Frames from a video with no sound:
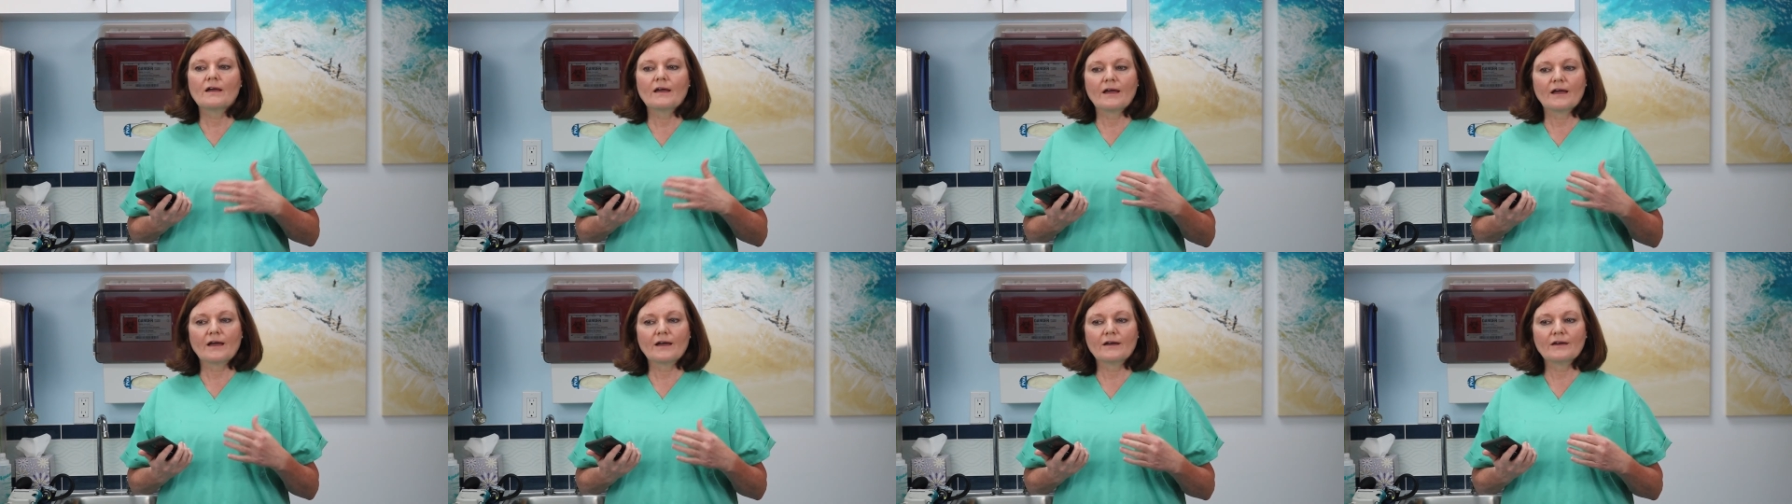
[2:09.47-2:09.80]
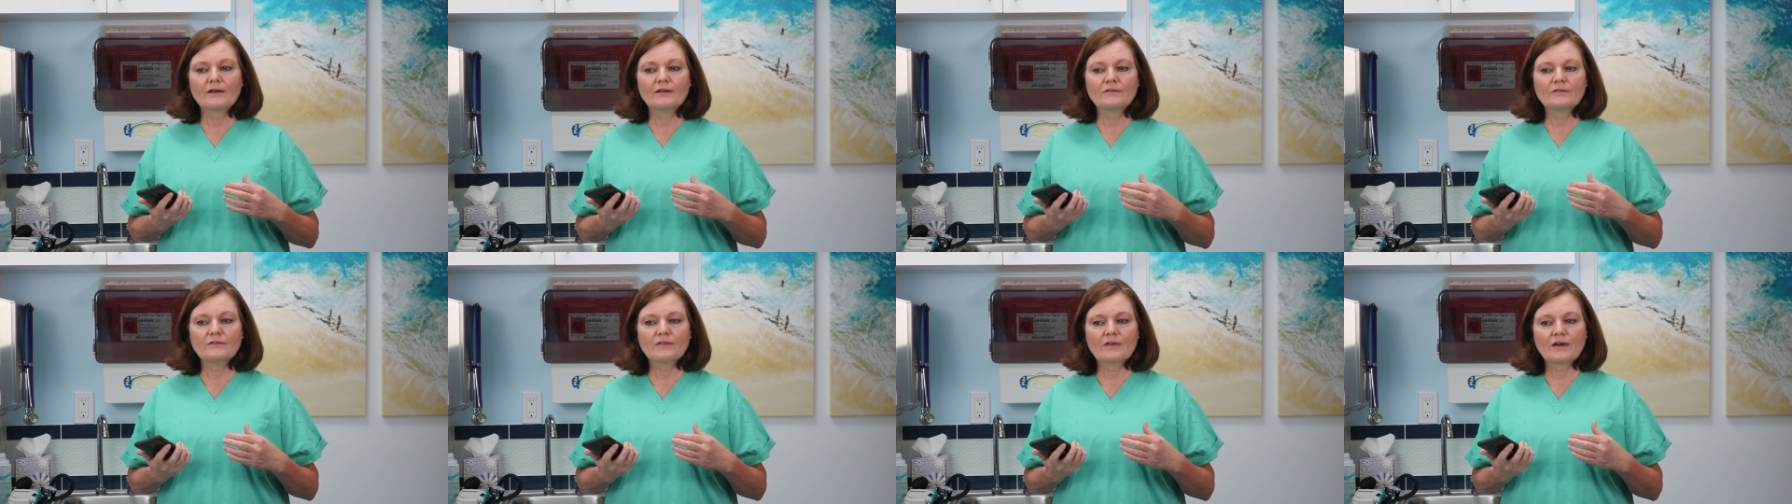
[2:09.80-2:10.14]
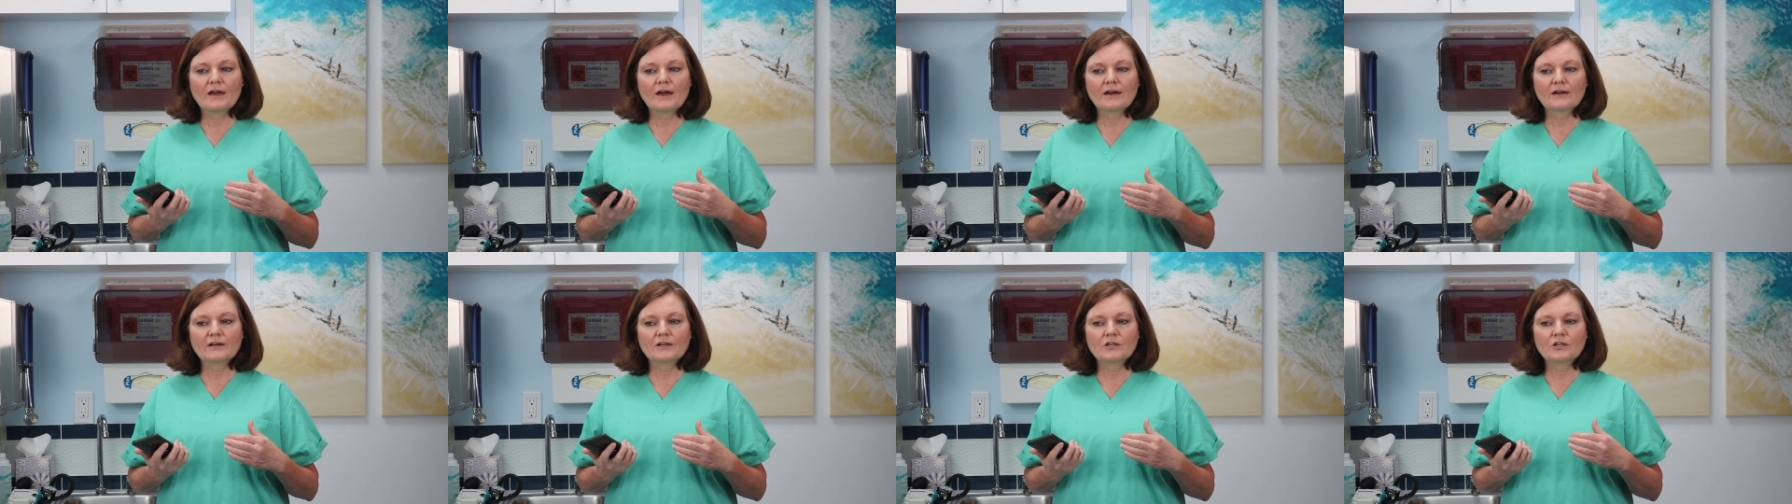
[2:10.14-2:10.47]
and
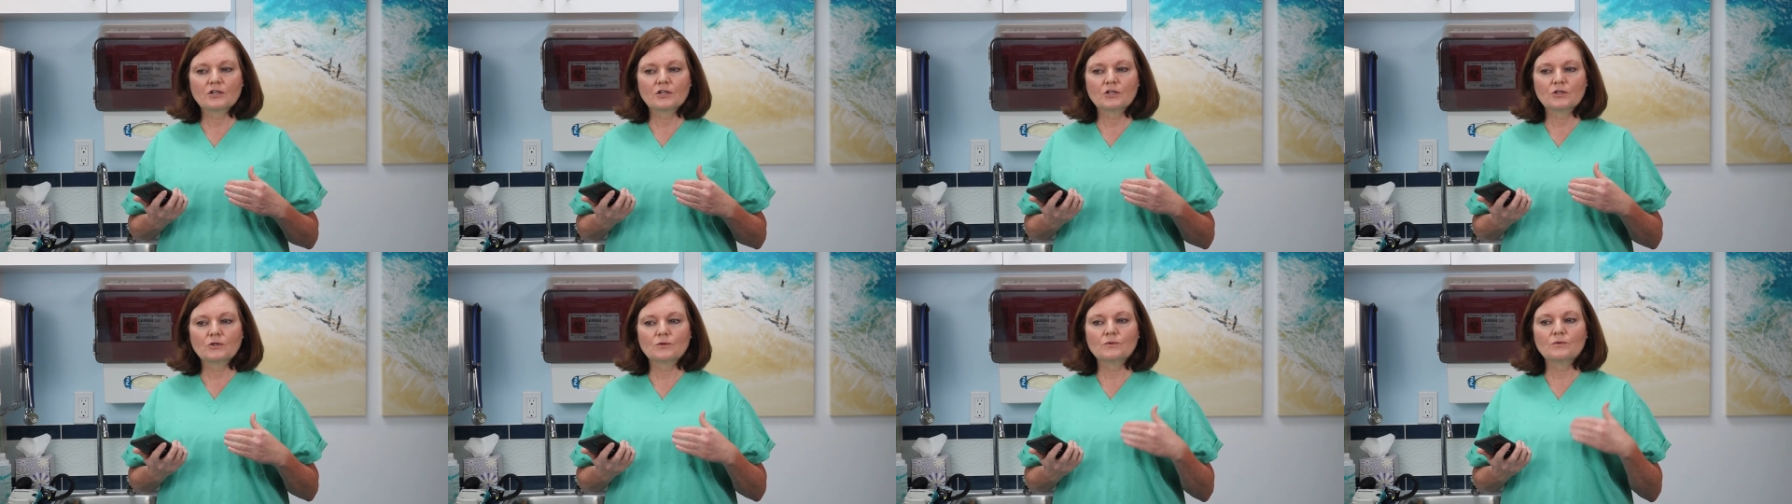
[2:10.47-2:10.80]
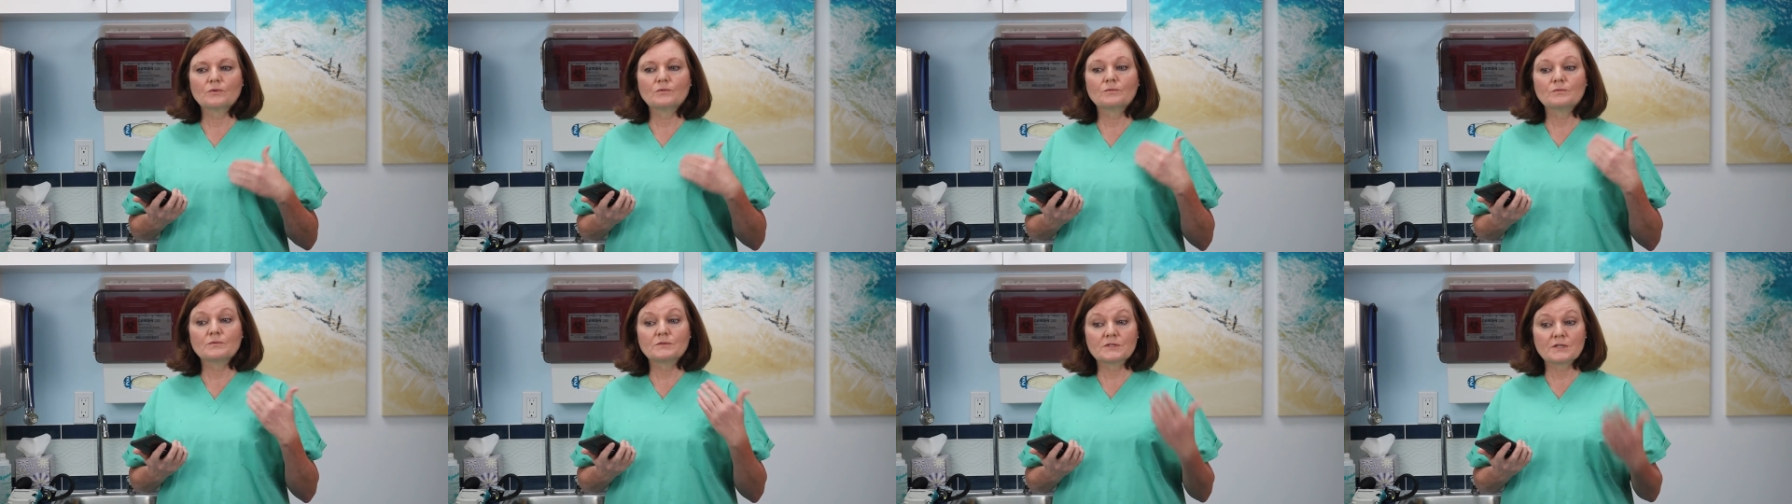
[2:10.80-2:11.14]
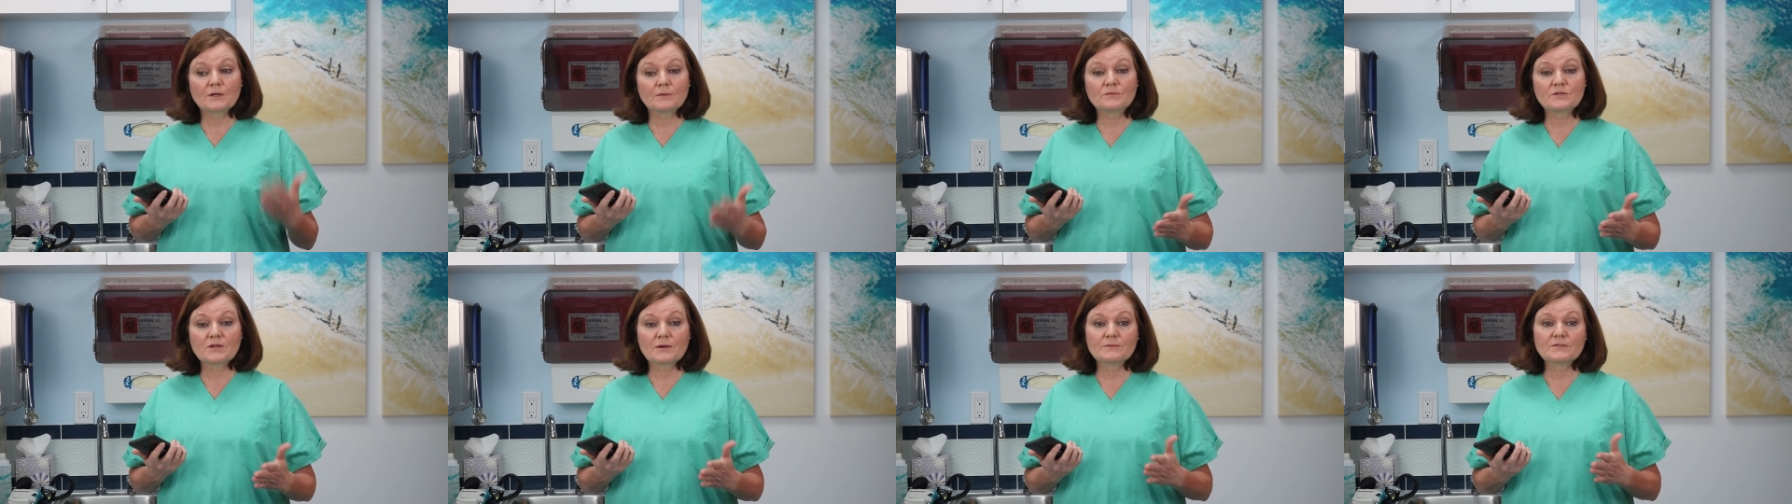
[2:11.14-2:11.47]
that you
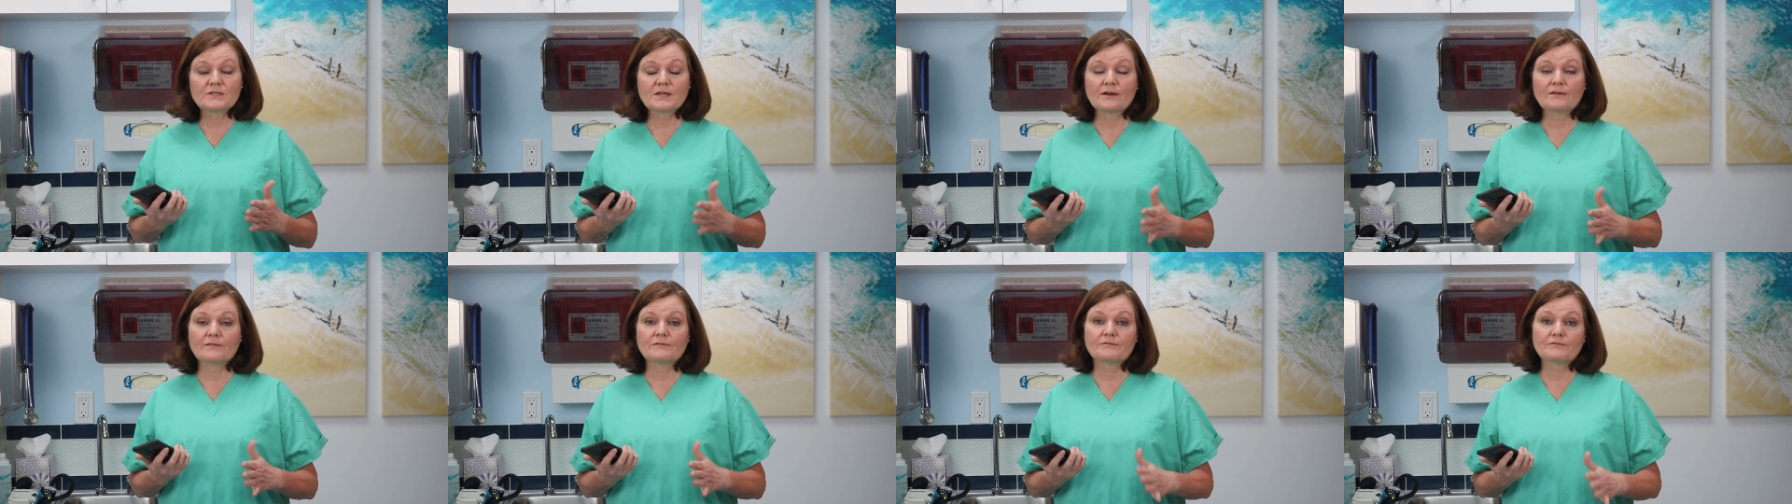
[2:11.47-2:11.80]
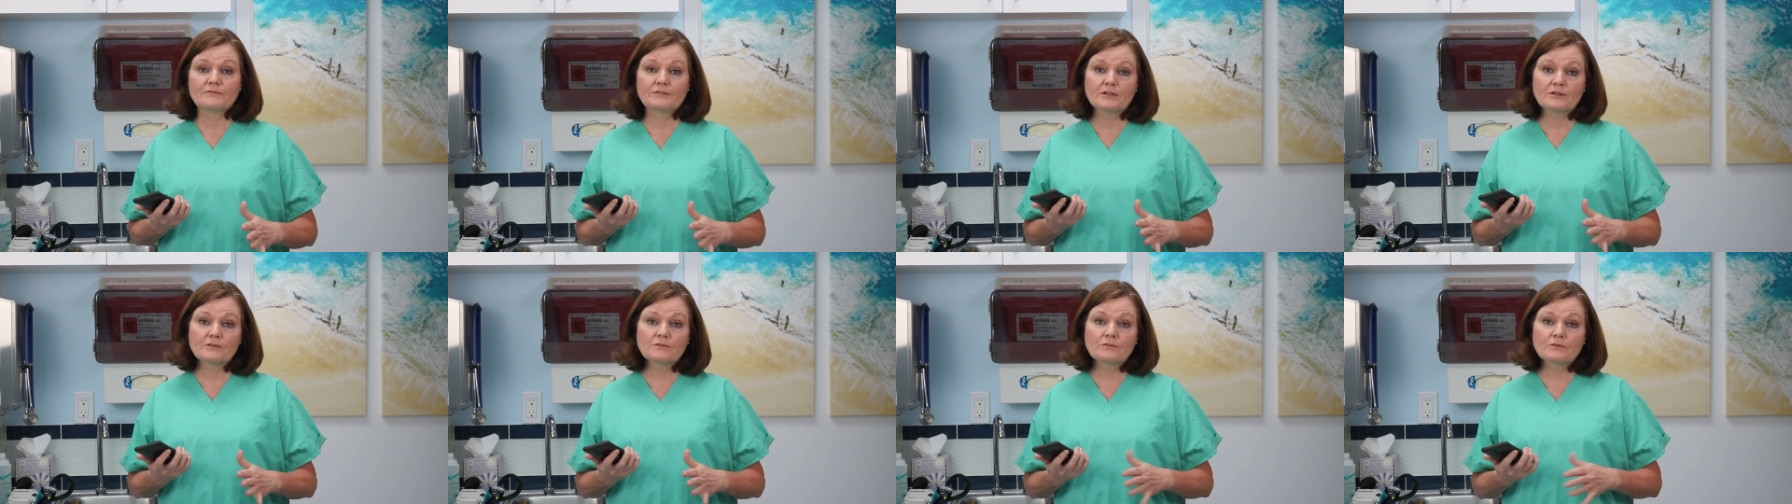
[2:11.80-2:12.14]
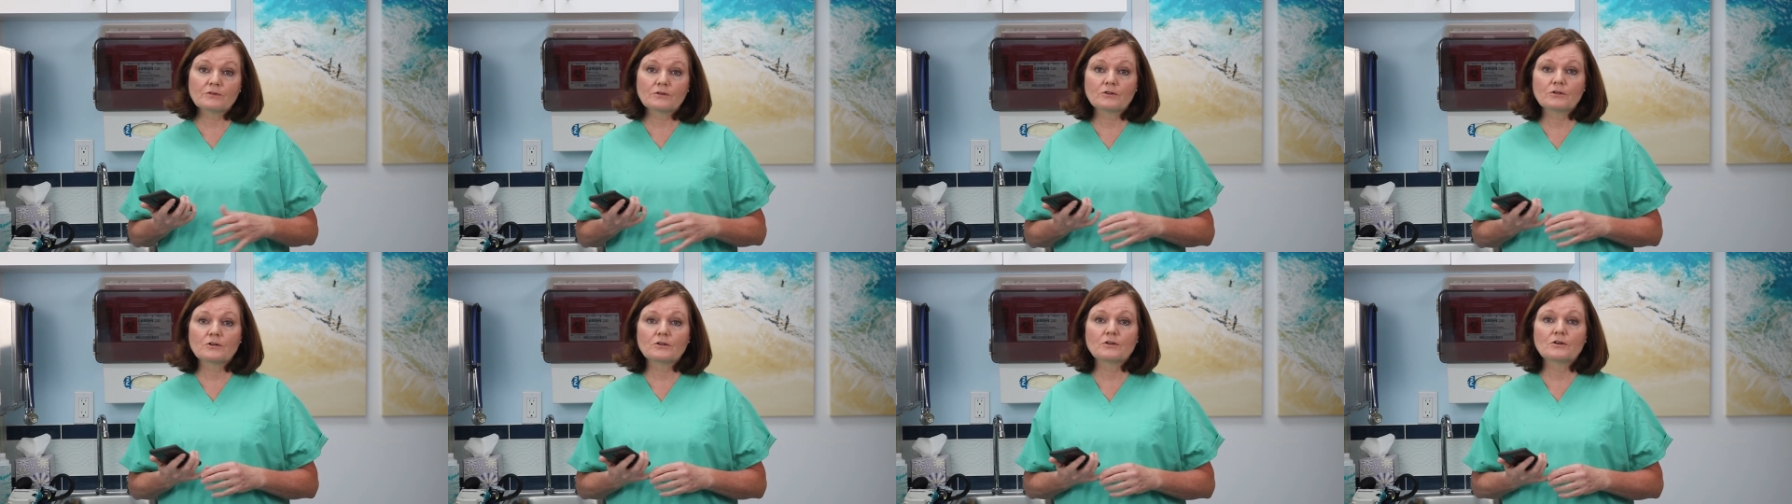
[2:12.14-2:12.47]
sometimes have
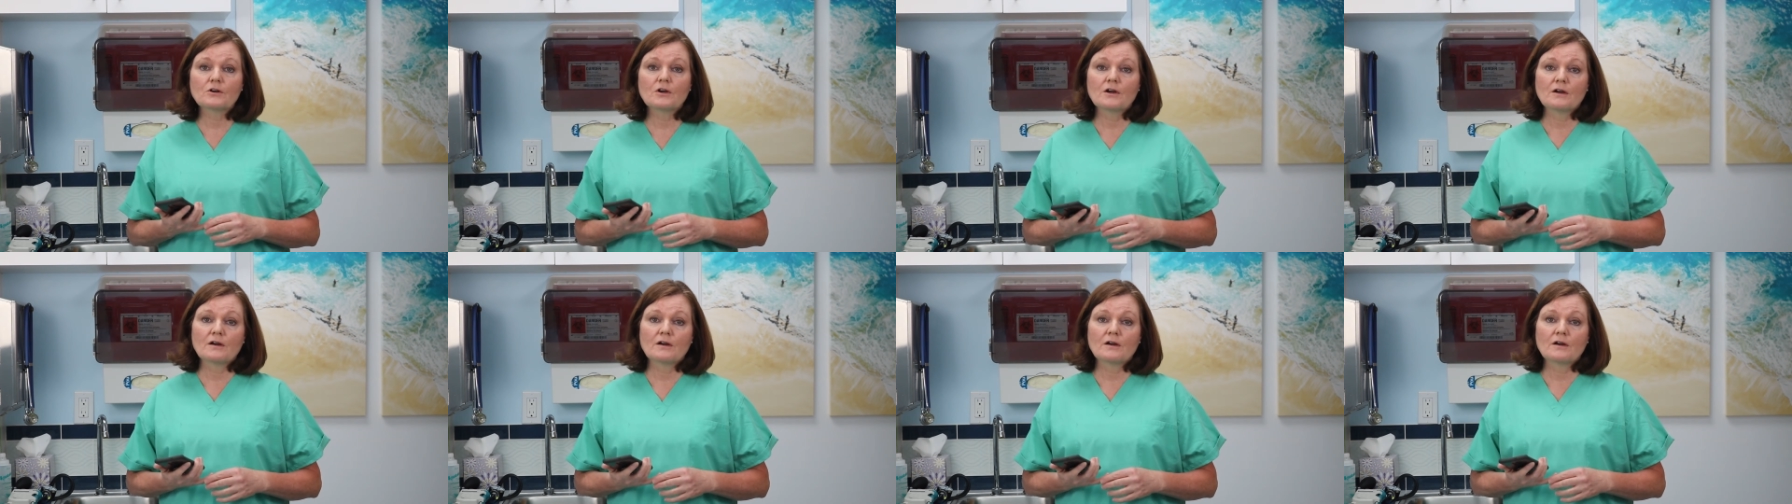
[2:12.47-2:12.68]
fever,